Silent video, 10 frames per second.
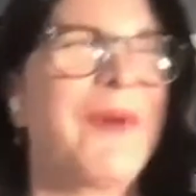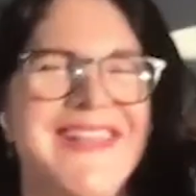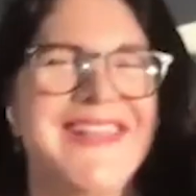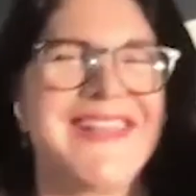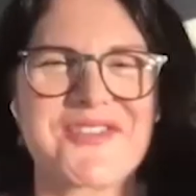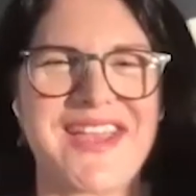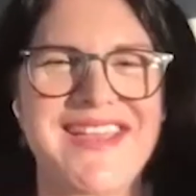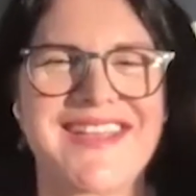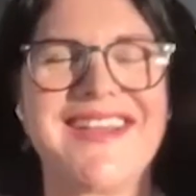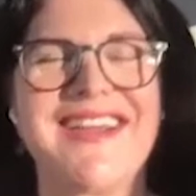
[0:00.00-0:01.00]
one on the
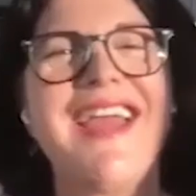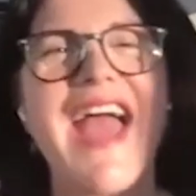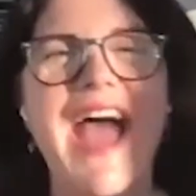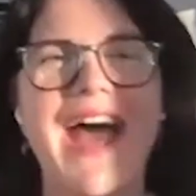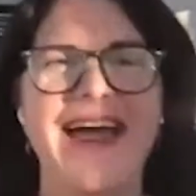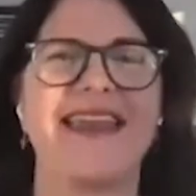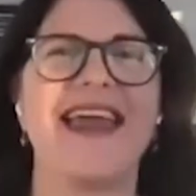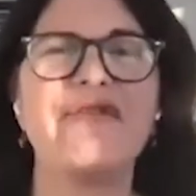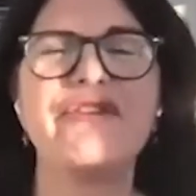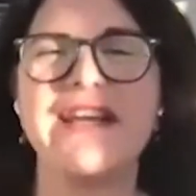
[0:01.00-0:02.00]
Traeger. And
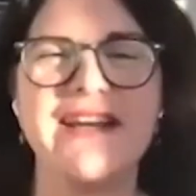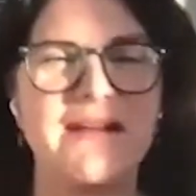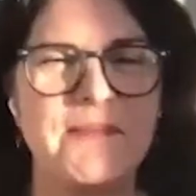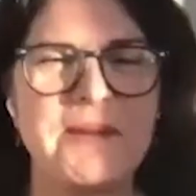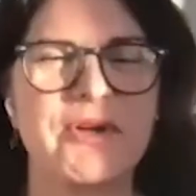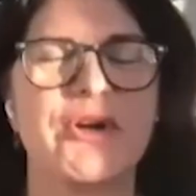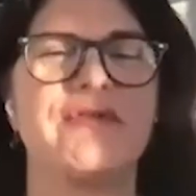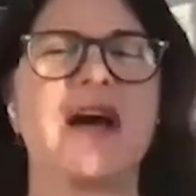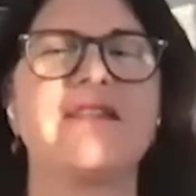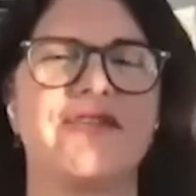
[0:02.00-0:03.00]
every year people go
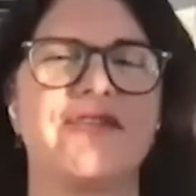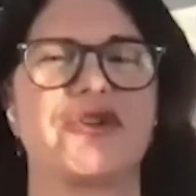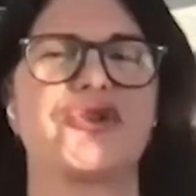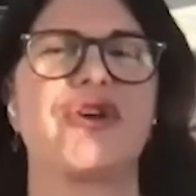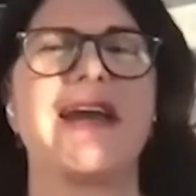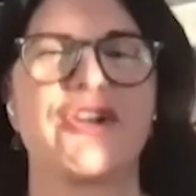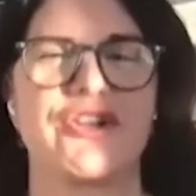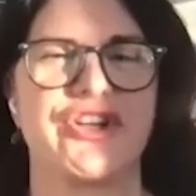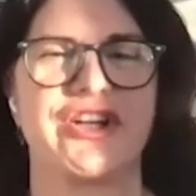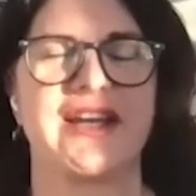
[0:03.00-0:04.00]
nuts for the Traeger
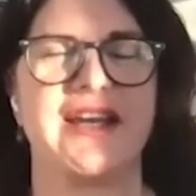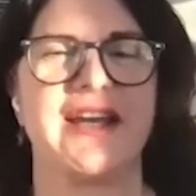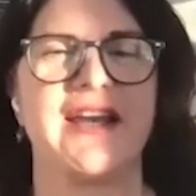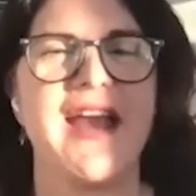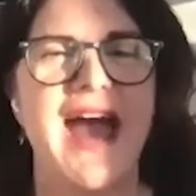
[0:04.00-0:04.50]
turkey.